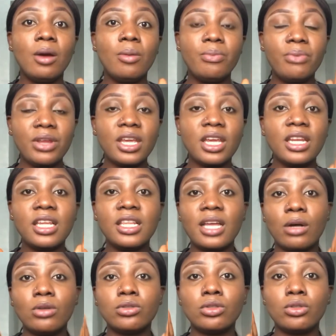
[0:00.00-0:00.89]
bringing it
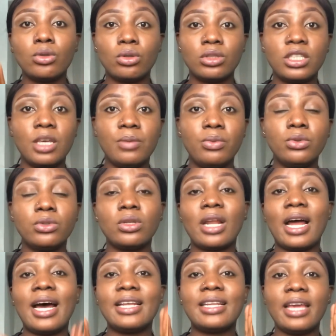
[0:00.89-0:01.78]
down to your table so
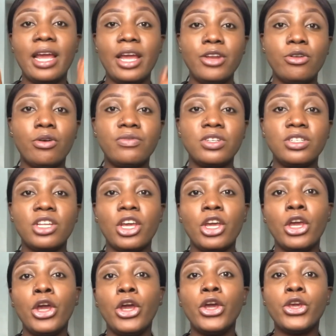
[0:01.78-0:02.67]
that at the end of the
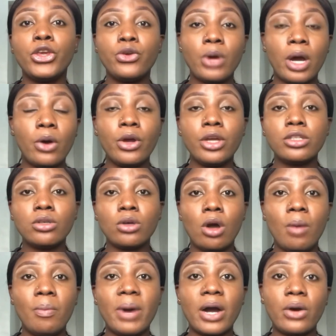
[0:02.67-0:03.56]
day, you are going to
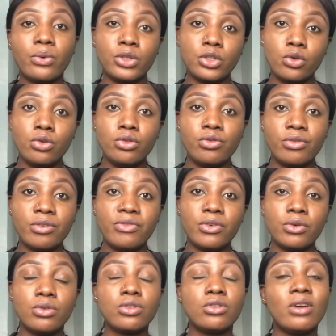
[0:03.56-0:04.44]
come back with good
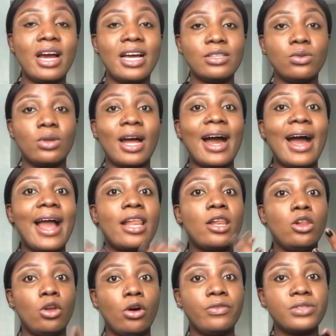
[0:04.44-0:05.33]
reviews. You guys know that I
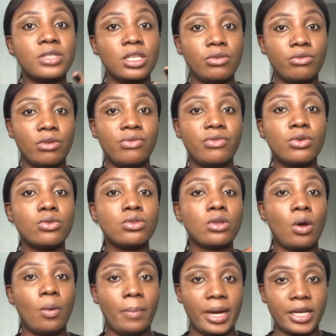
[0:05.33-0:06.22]
love seeing reviews
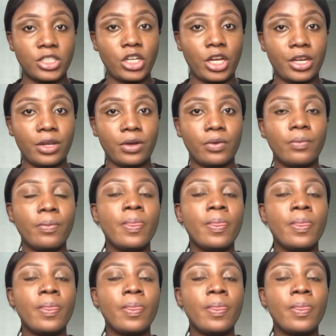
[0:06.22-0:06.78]
on my channel.